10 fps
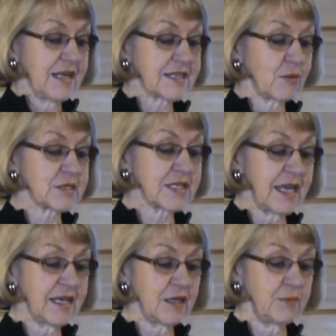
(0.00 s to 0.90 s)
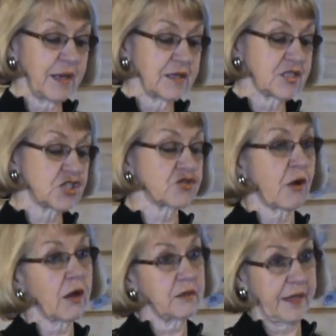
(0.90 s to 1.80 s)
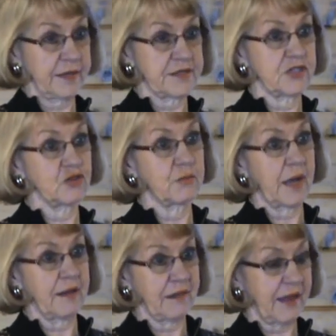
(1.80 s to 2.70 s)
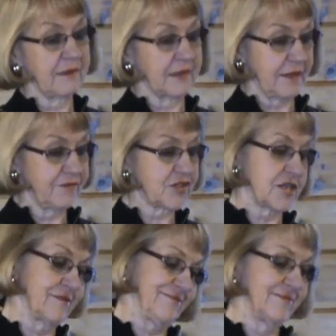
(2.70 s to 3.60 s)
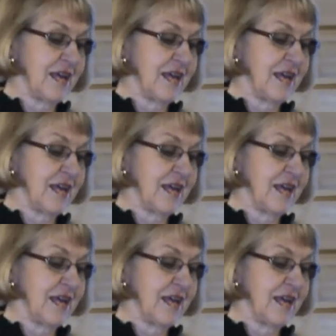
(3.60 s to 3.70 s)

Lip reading: As I was laying in bed struggling to do my leg lifts,